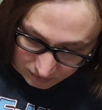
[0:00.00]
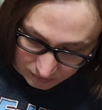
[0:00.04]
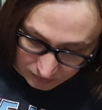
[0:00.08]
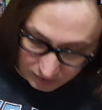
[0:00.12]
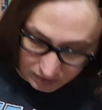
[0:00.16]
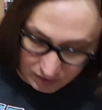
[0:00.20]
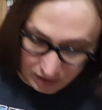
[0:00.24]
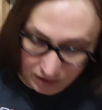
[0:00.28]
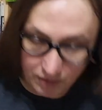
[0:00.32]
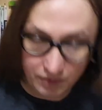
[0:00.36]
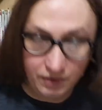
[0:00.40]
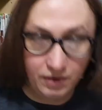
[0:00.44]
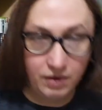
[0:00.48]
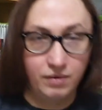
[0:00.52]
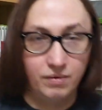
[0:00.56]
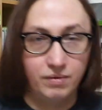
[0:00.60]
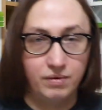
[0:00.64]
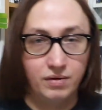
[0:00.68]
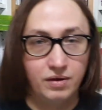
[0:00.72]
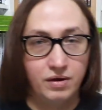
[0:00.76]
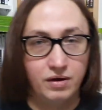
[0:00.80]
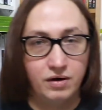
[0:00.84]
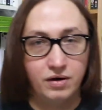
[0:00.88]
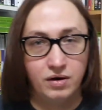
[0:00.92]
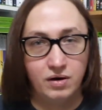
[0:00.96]
no,
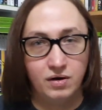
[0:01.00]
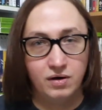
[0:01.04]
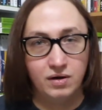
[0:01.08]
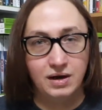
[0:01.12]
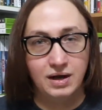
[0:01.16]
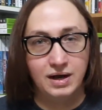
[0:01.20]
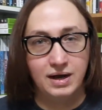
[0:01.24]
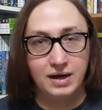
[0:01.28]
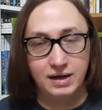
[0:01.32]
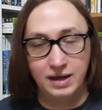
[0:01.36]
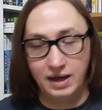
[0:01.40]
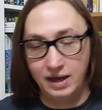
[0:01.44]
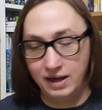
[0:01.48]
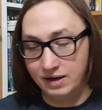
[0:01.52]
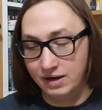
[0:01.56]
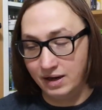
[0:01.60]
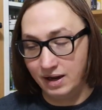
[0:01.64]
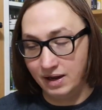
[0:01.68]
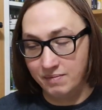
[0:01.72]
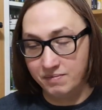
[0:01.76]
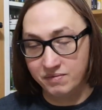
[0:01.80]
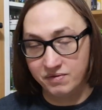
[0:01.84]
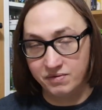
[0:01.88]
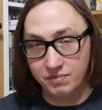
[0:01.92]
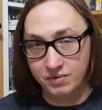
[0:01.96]
not all arcade
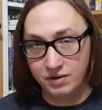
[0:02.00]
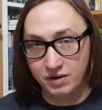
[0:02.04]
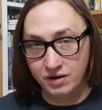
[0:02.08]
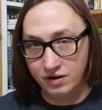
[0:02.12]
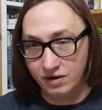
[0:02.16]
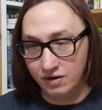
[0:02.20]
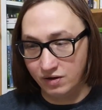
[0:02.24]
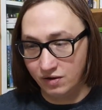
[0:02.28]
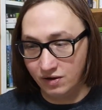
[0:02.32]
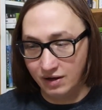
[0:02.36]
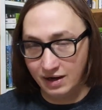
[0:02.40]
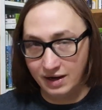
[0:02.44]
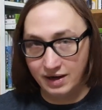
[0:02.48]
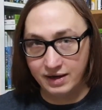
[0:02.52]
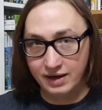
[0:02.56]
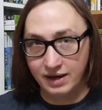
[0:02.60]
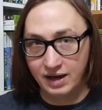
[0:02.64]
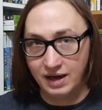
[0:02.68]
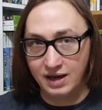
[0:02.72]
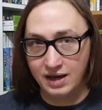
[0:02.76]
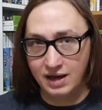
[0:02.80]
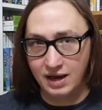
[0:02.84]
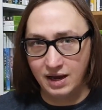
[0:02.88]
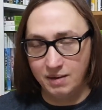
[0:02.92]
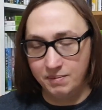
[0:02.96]
games. Nearly all
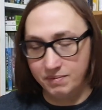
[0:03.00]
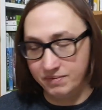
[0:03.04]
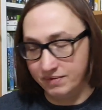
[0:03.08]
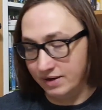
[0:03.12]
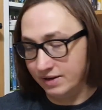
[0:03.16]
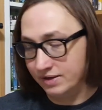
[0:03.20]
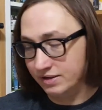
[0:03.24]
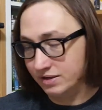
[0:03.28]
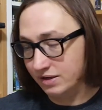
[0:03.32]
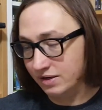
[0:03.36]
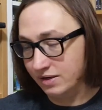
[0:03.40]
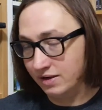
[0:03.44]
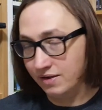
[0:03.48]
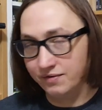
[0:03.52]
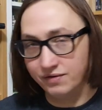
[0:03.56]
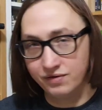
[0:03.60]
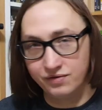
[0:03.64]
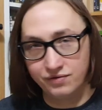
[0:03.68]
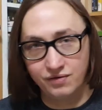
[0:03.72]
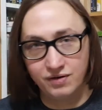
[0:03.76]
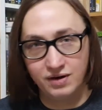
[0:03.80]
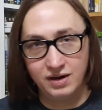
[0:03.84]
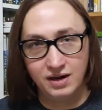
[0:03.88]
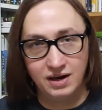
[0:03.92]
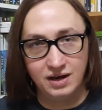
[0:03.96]
arcade games, actually. I've just
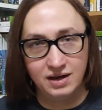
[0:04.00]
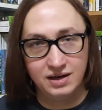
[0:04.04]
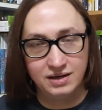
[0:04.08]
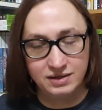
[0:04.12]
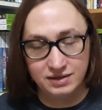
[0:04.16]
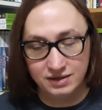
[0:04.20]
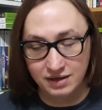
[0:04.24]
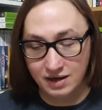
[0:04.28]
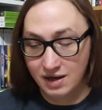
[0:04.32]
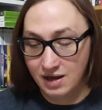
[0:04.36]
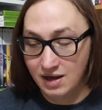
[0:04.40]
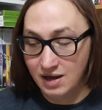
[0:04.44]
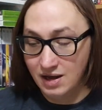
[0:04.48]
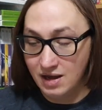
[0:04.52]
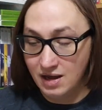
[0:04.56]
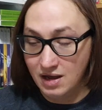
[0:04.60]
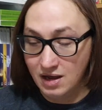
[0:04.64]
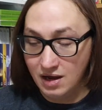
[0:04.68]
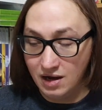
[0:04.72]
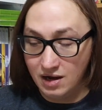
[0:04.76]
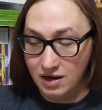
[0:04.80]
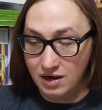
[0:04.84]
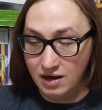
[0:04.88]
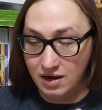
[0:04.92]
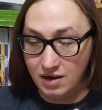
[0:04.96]
realised.
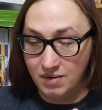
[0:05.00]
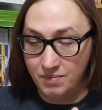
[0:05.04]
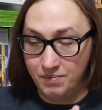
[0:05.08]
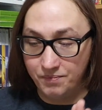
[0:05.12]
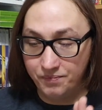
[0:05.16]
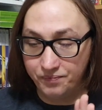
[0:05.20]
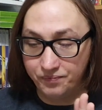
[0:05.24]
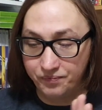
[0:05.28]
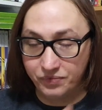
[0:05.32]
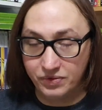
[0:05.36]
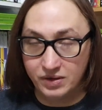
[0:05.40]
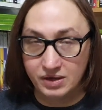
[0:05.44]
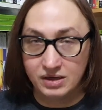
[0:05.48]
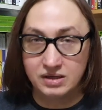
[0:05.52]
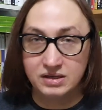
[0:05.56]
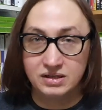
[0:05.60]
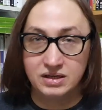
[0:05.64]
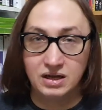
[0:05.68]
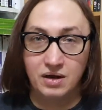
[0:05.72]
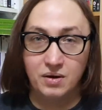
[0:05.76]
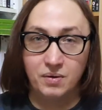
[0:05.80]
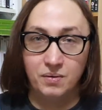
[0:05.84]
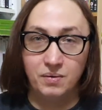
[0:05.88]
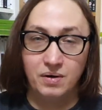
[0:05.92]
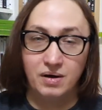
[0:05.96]

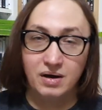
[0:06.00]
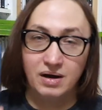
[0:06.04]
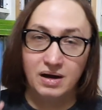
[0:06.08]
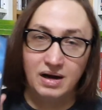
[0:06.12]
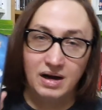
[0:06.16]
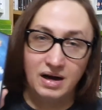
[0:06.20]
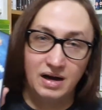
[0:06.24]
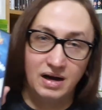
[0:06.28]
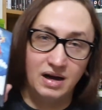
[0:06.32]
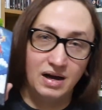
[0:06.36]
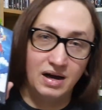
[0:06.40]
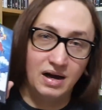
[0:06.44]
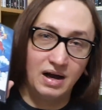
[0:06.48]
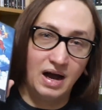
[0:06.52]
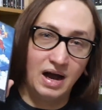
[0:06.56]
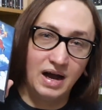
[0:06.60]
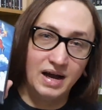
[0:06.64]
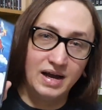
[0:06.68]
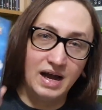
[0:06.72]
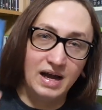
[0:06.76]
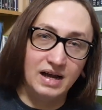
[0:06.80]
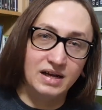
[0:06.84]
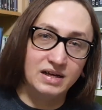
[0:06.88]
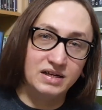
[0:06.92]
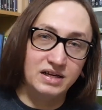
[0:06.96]
So
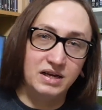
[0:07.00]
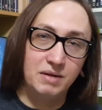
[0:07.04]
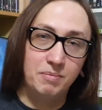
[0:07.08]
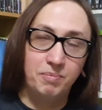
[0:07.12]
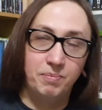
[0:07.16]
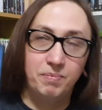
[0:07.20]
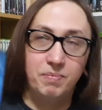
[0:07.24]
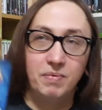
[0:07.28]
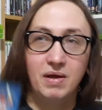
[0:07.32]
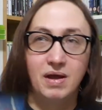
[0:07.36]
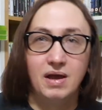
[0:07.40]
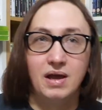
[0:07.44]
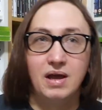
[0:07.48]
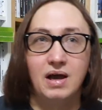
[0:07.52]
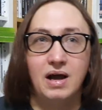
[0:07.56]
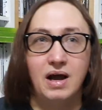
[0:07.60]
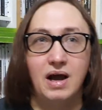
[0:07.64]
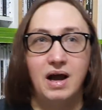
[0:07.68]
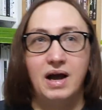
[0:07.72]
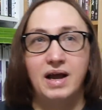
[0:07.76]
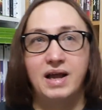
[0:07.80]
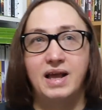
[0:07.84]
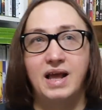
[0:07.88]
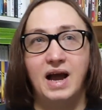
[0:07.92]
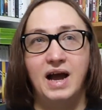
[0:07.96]

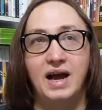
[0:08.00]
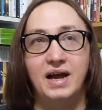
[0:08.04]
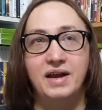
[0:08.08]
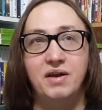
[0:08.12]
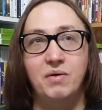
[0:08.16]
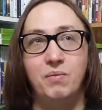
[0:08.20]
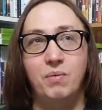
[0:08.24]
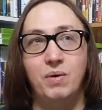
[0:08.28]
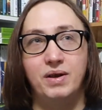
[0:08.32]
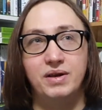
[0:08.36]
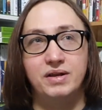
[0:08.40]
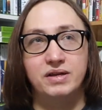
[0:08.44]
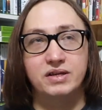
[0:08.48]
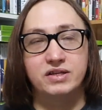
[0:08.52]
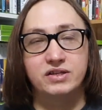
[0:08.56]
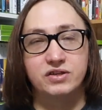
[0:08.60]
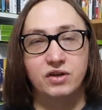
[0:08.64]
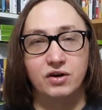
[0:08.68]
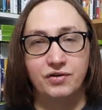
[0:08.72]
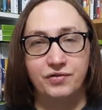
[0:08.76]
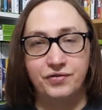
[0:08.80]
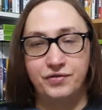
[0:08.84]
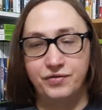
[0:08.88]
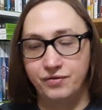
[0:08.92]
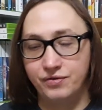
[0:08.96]
I kind of went the
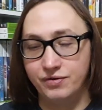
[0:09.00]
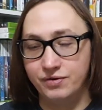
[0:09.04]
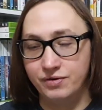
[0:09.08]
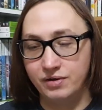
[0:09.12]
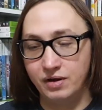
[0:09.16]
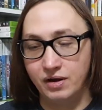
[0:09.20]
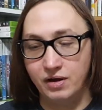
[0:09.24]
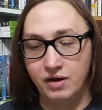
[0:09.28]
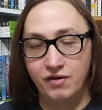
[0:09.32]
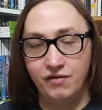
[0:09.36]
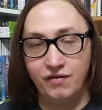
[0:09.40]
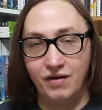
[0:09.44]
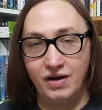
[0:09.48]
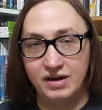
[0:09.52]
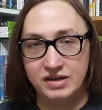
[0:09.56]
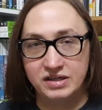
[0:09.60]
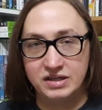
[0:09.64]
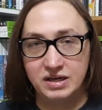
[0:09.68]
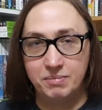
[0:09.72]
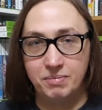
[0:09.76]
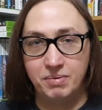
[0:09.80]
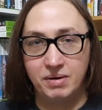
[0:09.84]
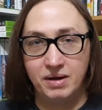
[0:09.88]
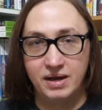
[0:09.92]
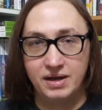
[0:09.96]
soft route of actually
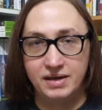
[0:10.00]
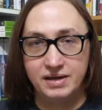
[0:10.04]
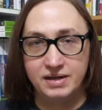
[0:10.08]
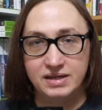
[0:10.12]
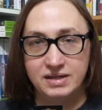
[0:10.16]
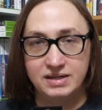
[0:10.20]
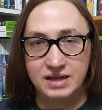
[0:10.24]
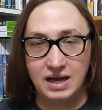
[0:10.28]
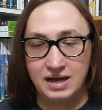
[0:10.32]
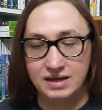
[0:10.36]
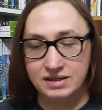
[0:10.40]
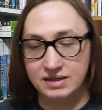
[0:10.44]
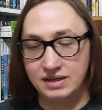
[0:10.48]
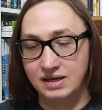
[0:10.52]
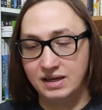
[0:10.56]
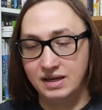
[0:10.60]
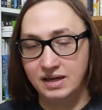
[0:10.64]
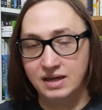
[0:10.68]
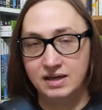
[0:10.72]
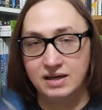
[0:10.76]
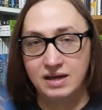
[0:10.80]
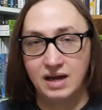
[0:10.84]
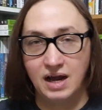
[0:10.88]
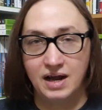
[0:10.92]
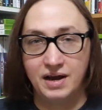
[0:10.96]
playing this as a
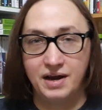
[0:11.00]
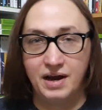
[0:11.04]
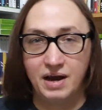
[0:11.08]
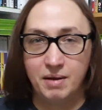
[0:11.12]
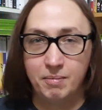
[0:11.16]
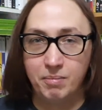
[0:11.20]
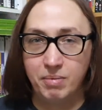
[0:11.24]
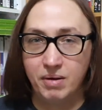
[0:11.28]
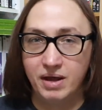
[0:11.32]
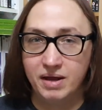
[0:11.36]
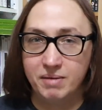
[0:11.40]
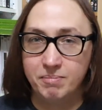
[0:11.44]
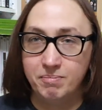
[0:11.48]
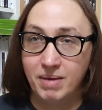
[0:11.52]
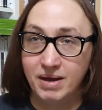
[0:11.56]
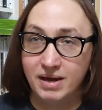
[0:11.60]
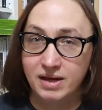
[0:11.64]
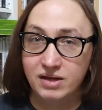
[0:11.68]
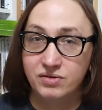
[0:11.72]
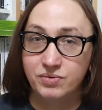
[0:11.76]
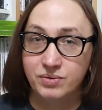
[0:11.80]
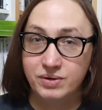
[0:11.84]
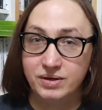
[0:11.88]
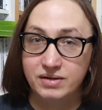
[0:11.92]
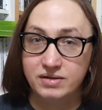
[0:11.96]
kid, and I played Mega
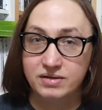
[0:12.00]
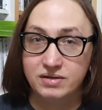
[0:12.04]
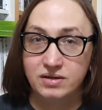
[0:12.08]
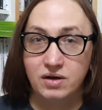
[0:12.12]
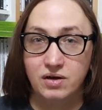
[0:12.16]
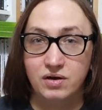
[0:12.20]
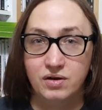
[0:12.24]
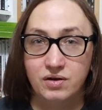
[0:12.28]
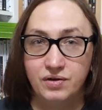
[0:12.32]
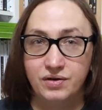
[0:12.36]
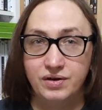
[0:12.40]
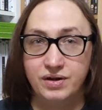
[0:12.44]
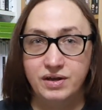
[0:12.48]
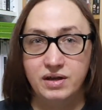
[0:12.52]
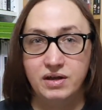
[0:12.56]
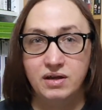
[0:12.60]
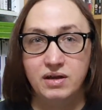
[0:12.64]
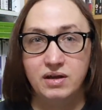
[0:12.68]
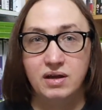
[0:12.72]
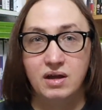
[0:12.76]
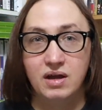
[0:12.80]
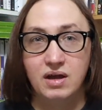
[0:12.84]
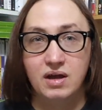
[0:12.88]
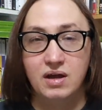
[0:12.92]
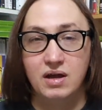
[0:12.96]
Twins on the
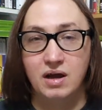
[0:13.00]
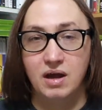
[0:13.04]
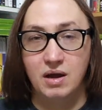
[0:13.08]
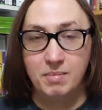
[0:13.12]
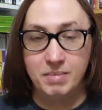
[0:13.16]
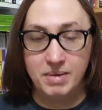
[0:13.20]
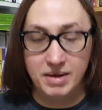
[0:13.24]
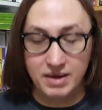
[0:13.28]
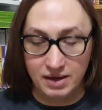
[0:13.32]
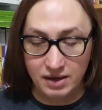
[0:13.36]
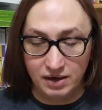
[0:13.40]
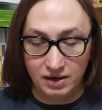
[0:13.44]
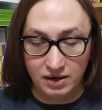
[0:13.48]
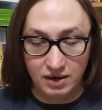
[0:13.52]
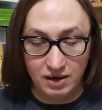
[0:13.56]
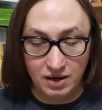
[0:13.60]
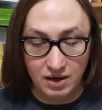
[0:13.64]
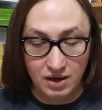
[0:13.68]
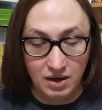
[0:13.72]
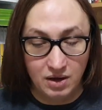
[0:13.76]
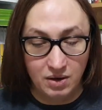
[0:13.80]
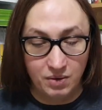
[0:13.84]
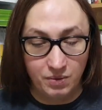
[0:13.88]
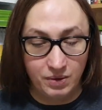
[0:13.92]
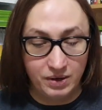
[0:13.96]
Amiga,
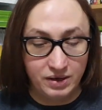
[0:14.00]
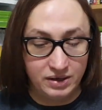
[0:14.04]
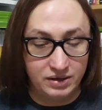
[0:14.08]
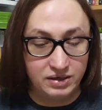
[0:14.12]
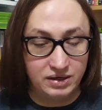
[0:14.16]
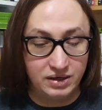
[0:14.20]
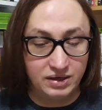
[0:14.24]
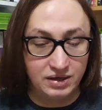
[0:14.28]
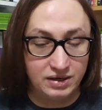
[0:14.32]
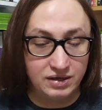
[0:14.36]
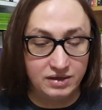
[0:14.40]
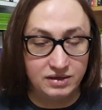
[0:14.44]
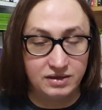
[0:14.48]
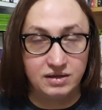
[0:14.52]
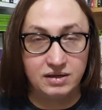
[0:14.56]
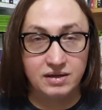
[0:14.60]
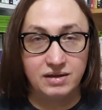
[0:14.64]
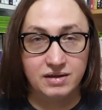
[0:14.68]
which is